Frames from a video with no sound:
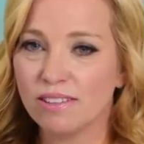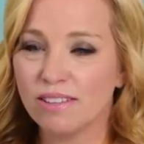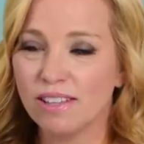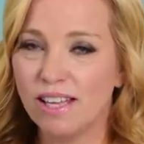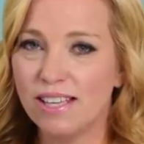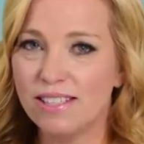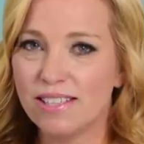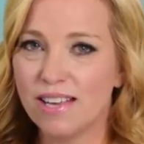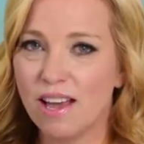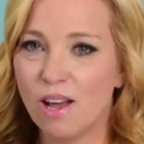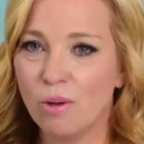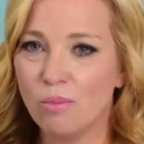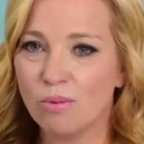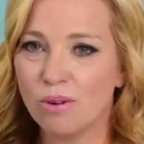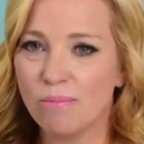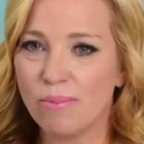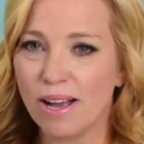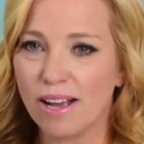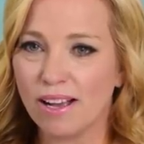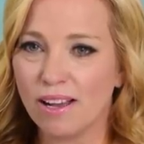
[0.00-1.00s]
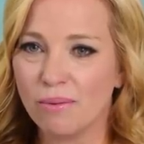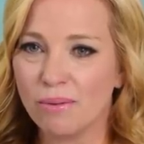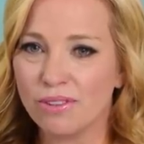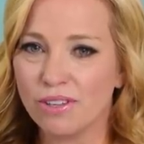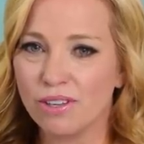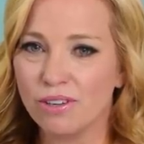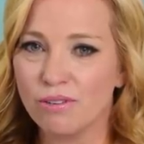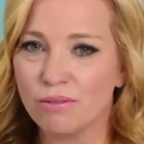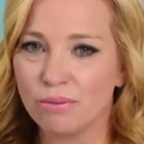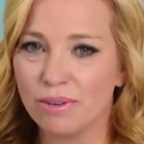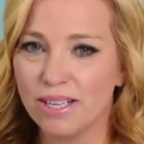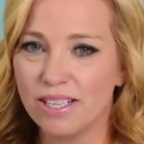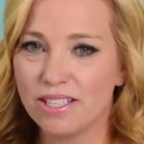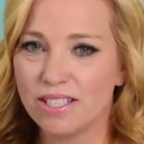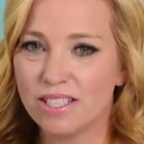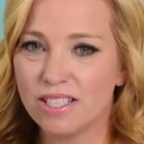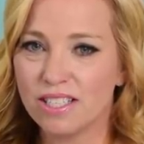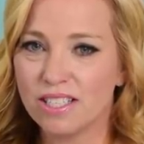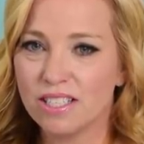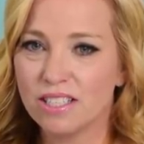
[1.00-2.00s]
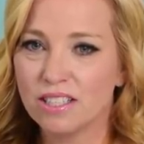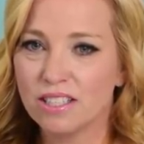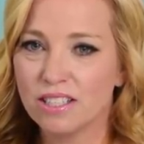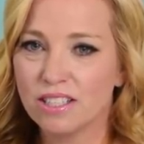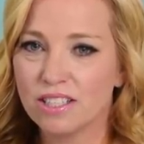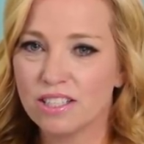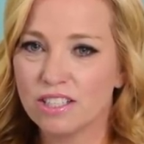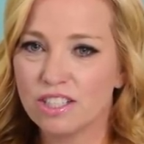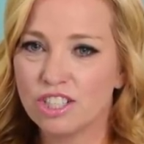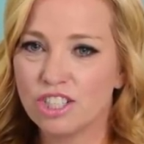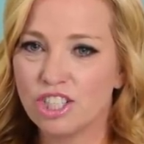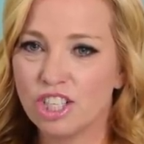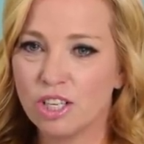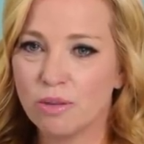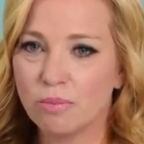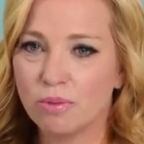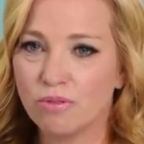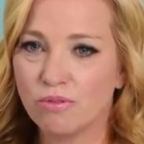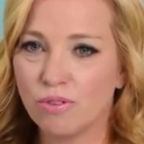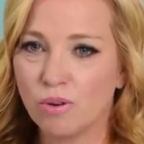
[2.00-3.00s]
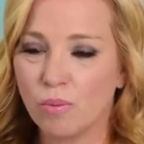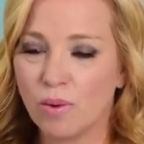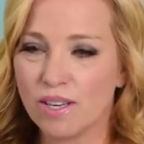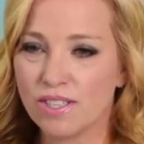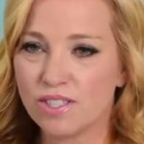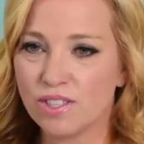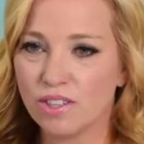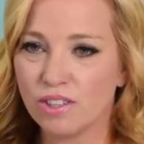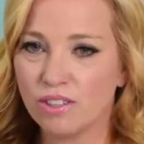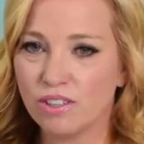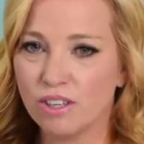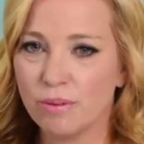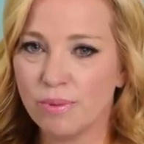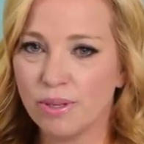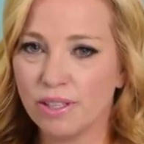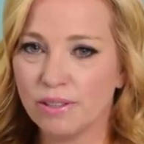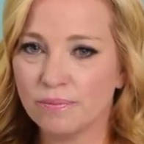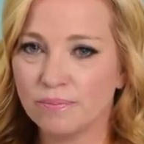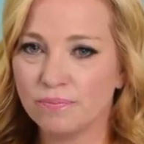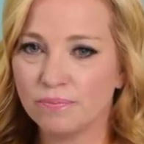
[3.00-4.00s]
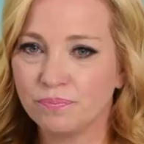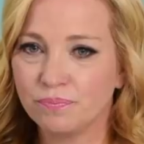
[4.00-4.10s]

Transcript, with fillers: Let's help Rebecca with a great ship for Western Caribbean.